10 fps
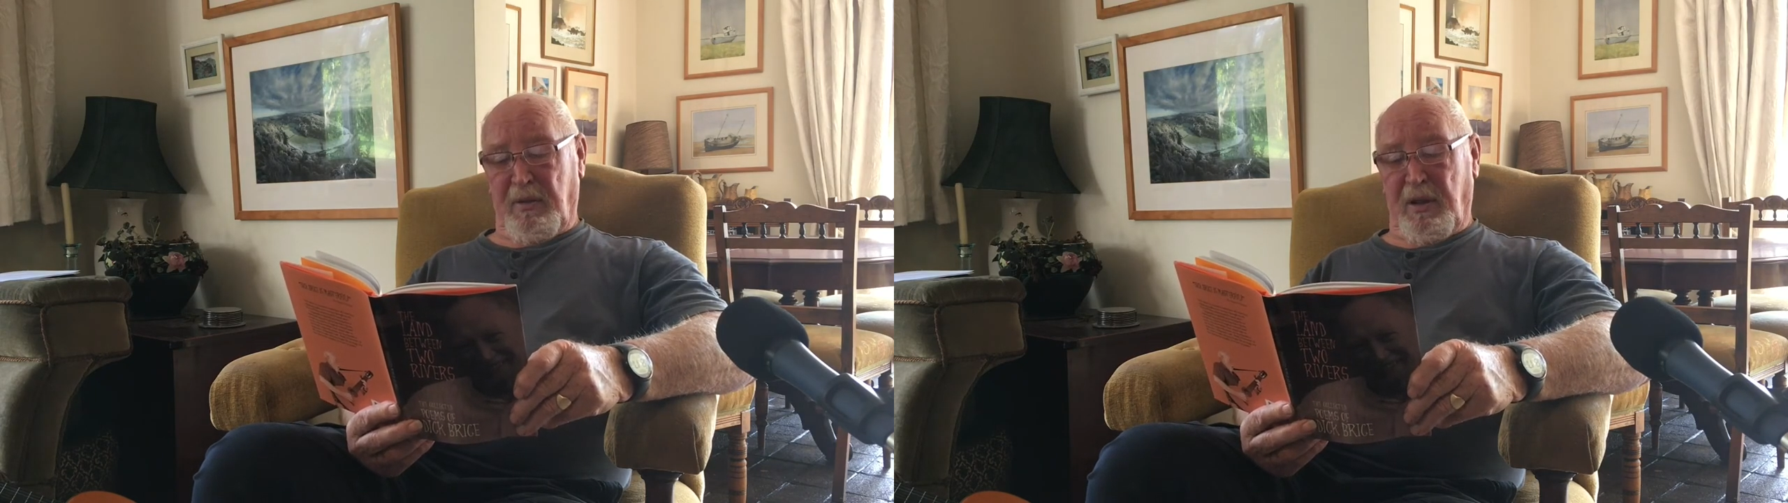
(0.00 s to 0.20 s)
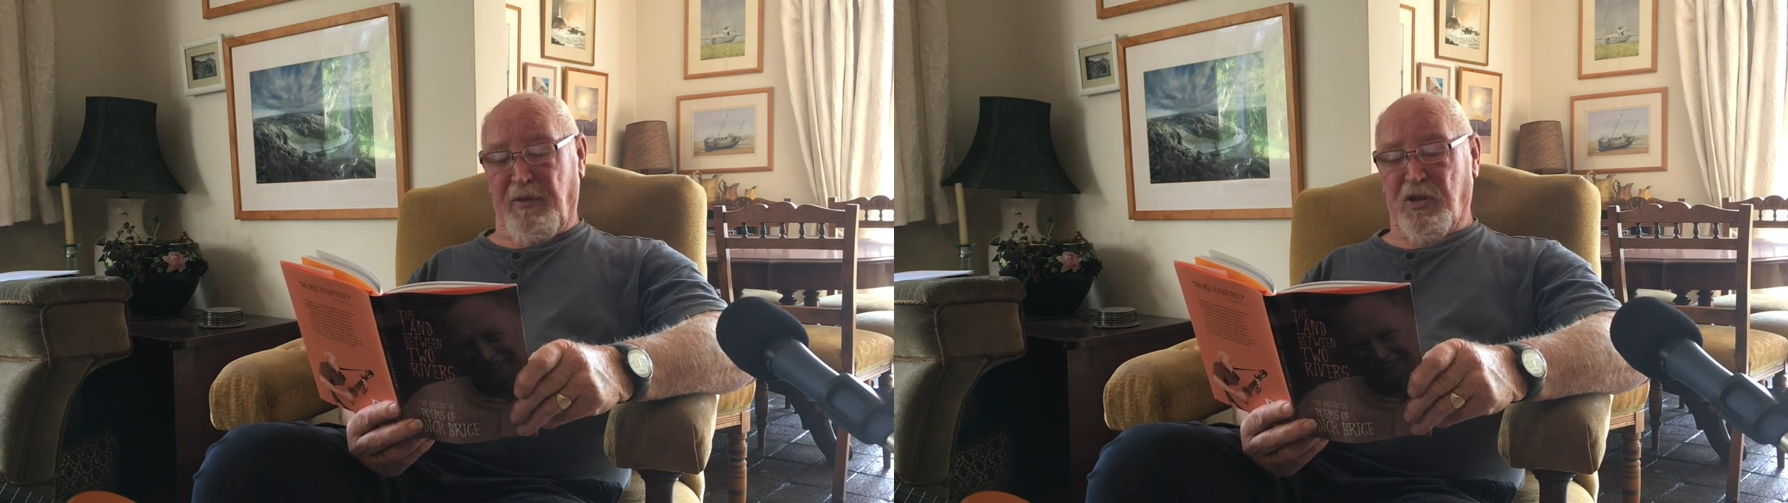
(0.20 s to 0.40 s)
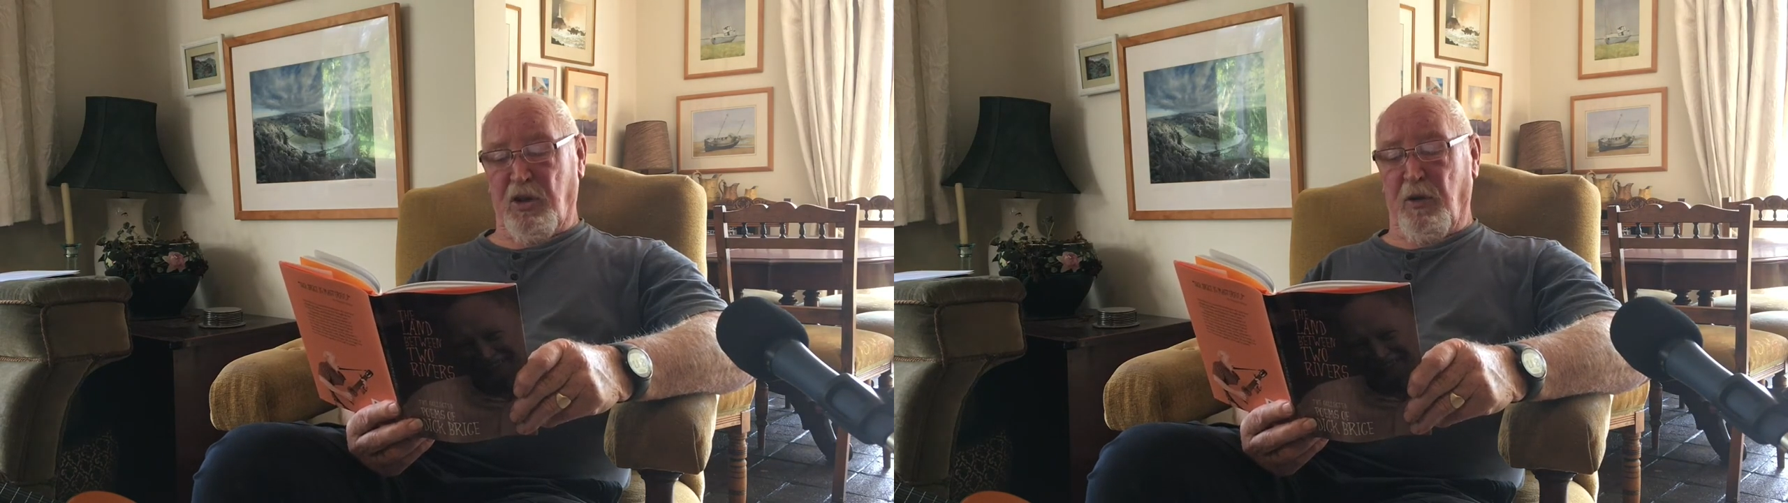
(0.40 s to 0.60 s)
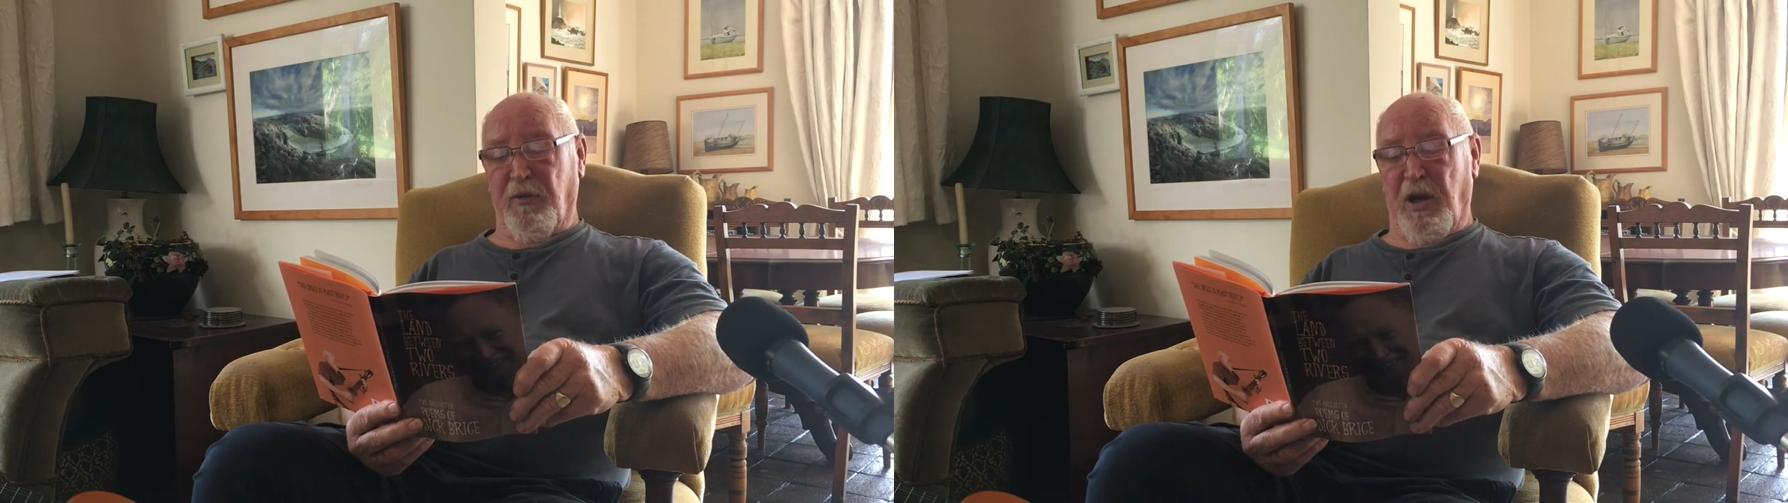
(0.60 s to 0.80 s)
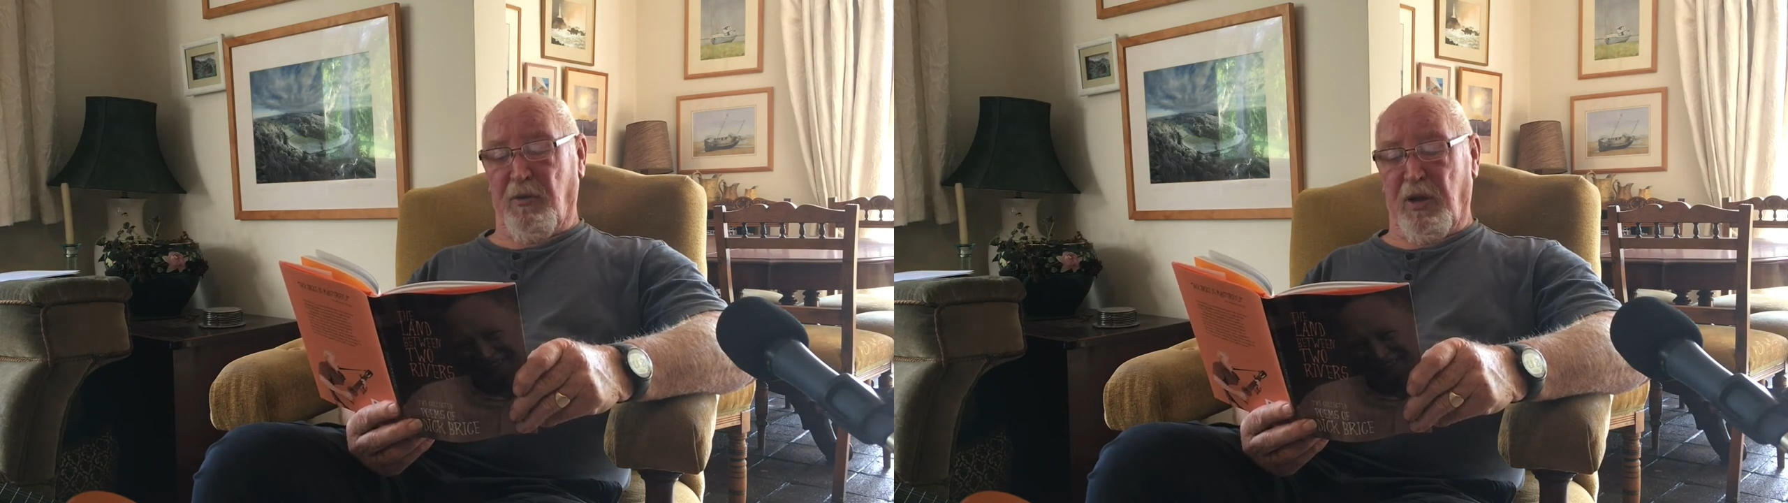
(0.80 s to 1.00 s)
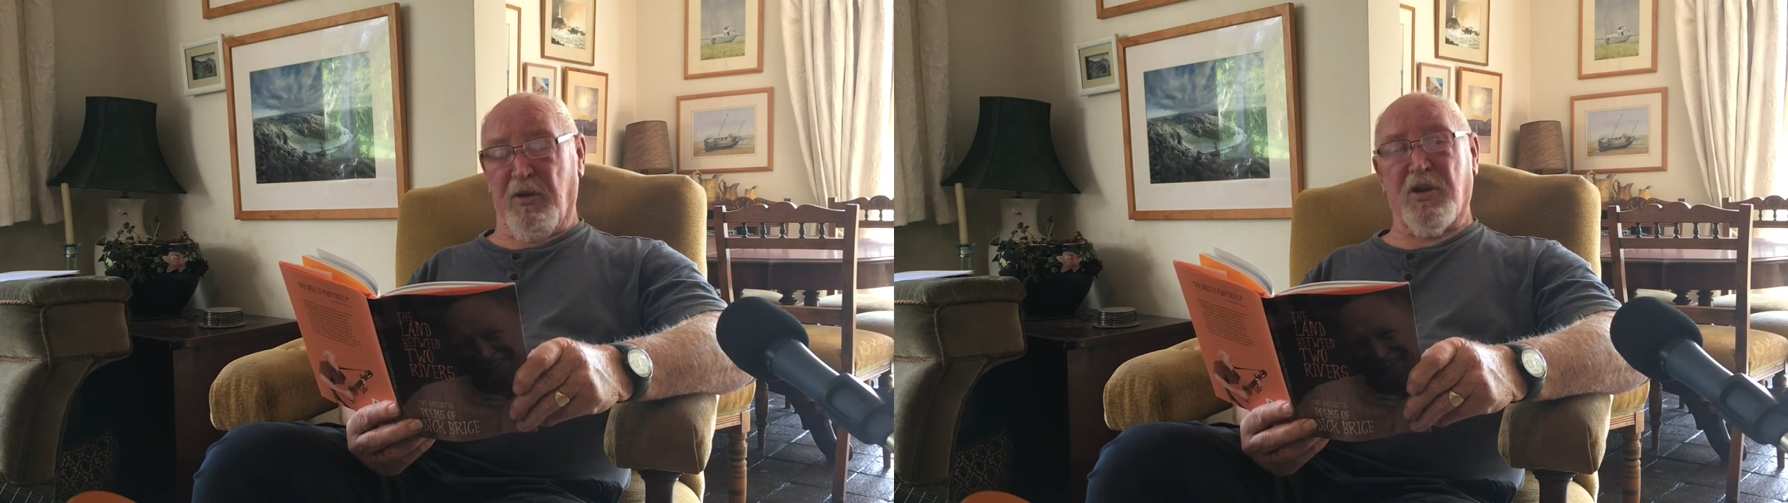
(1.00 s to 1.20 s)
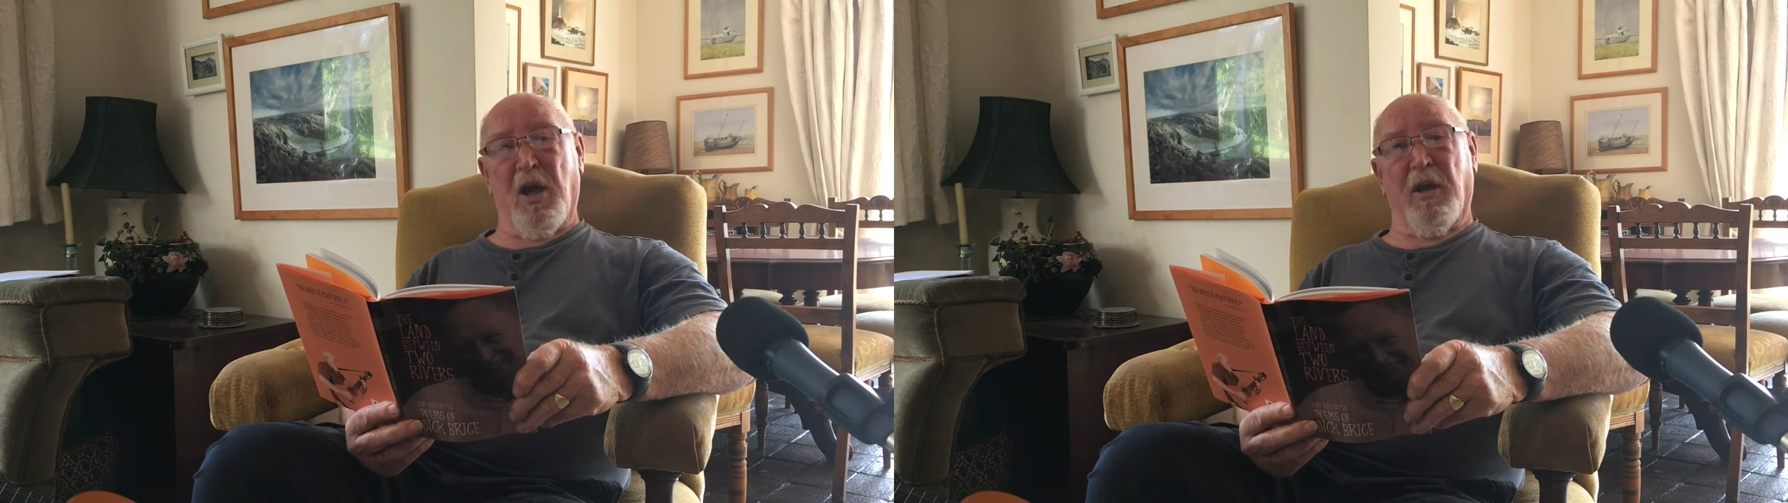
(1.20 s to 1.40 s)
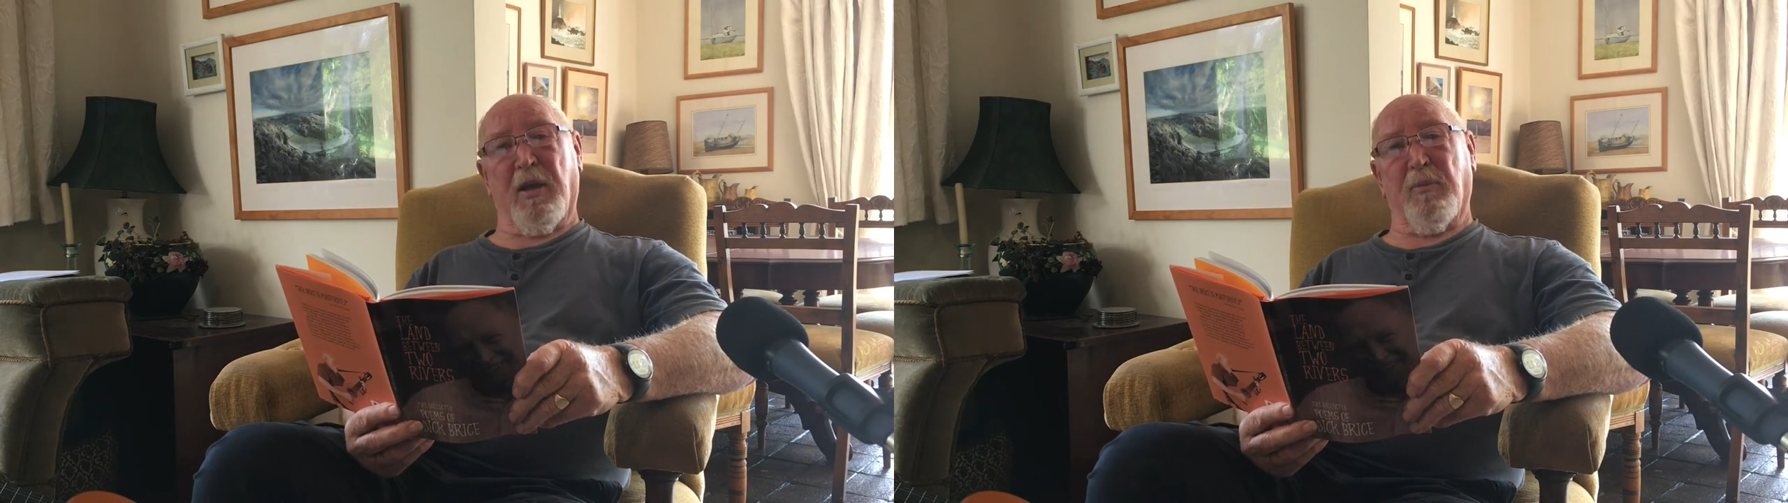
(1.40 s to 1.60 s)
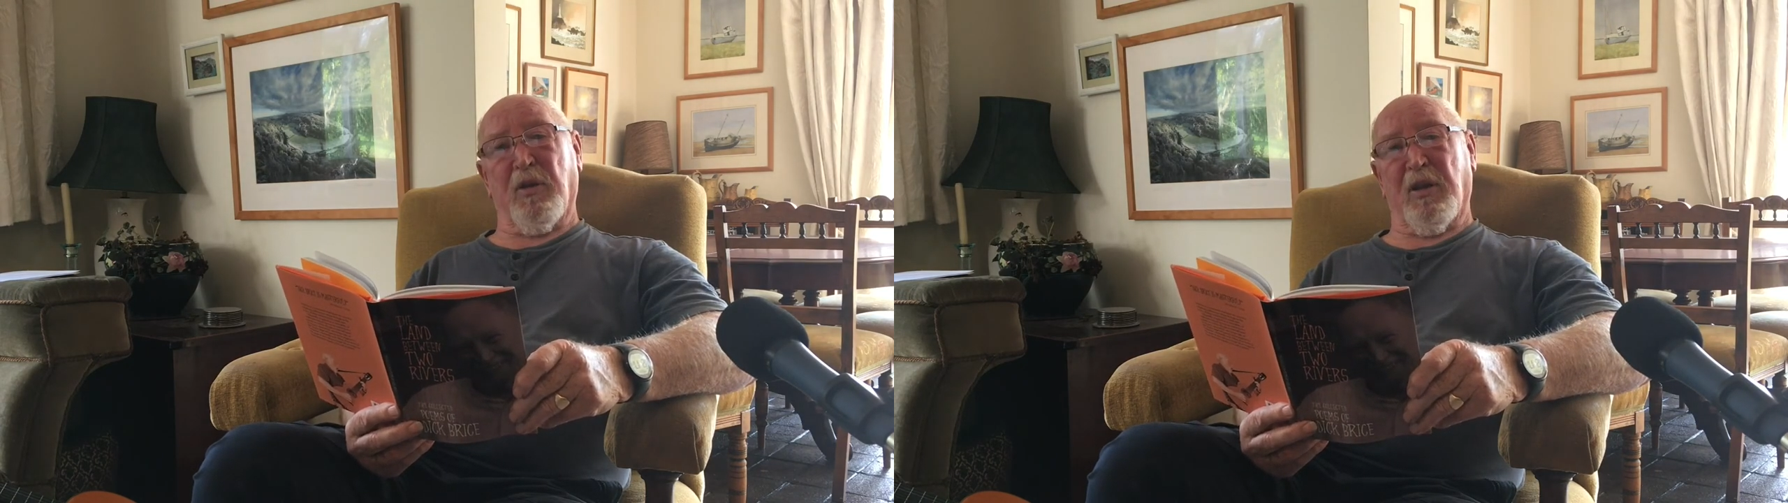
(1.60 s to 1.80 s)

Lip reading: They've served out their time